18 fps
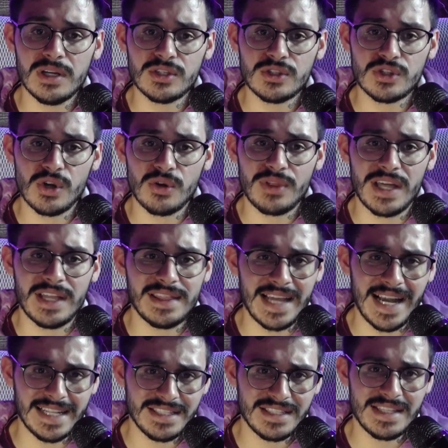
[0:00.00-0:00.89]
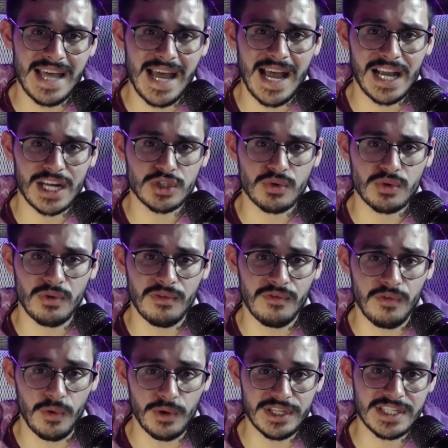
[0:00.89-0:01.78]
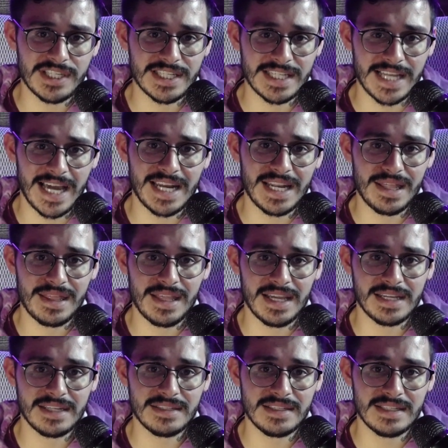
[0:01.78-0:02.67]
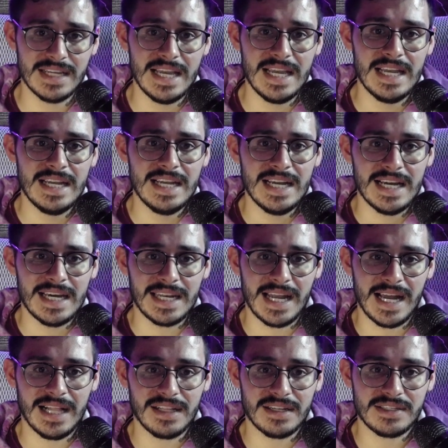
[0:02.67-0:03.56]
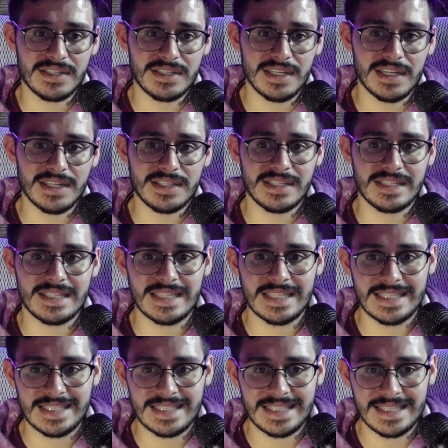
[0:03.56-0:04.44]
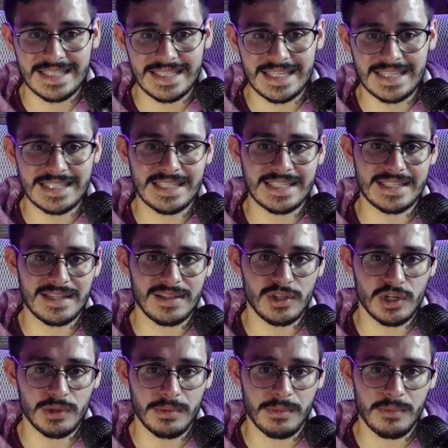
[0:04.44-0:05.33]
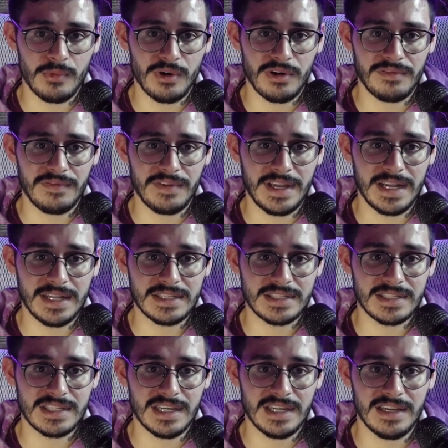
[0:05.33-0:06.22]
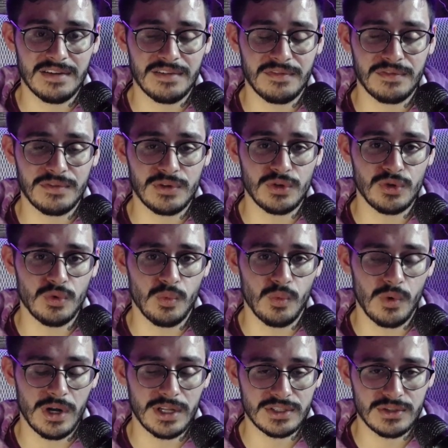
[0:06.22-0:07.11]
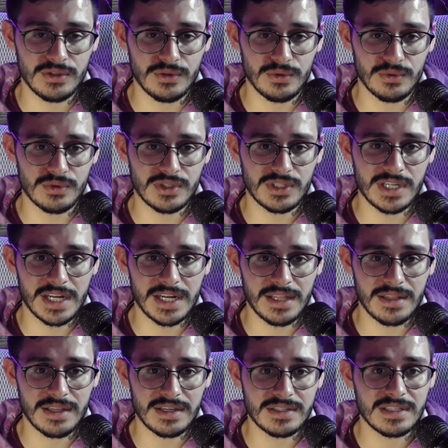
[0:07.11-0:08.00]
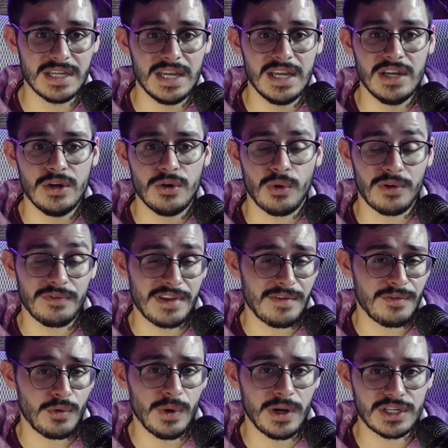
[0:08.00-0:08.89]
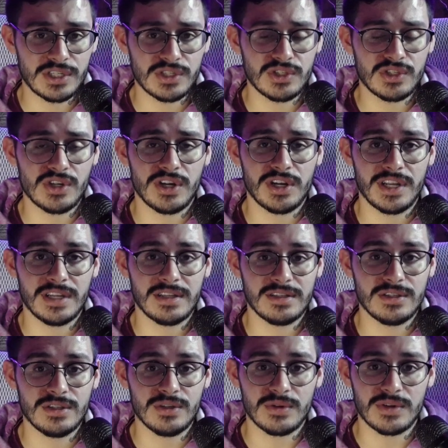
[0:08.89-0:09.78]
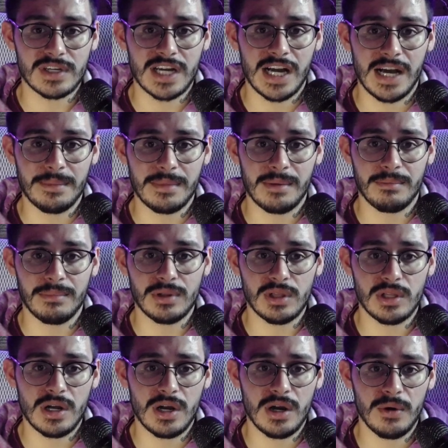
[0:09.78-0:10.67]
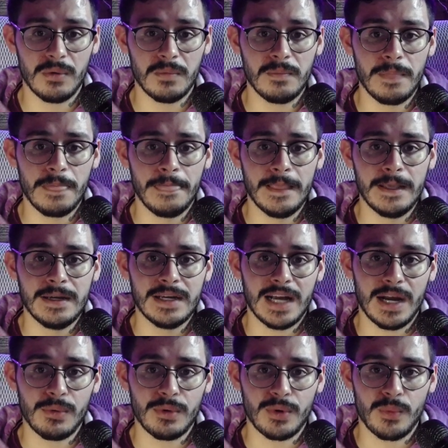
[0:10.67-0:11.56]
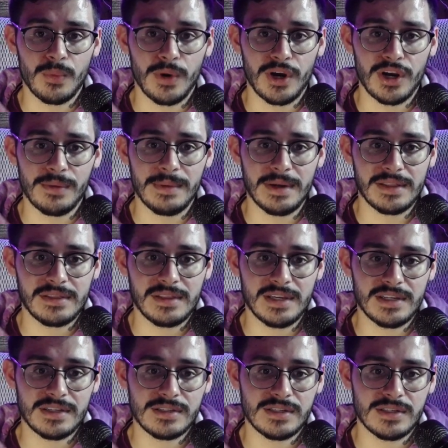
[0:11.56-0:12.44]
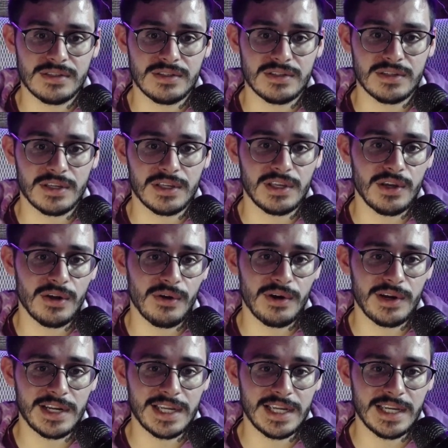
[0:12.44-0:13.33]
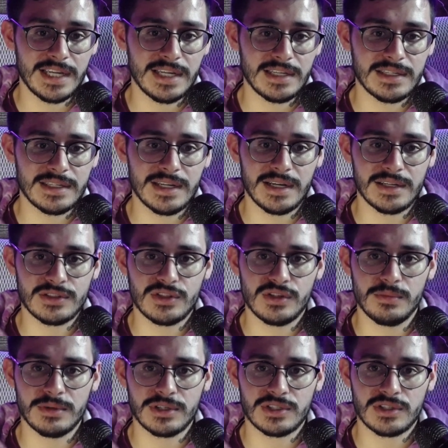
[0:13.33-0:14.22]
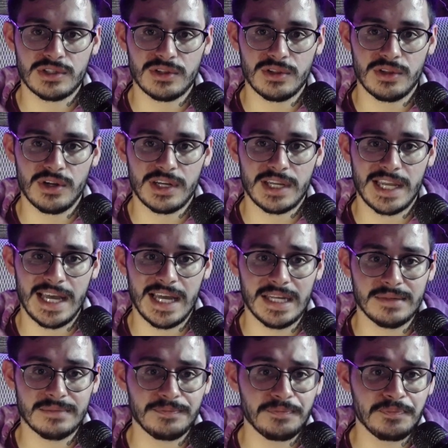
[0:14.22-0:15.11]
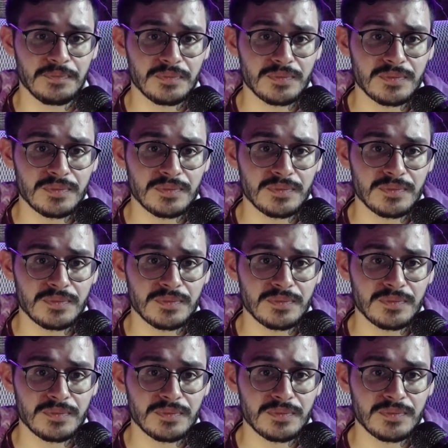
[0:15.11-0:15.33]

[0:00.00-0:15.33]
So that's the actual voice side of things. Analysis, this is a little bit more advanced. If you want to study this, or if you have questions on it, you can comment below. I wouldn't worry about this. Security, not too much to look at.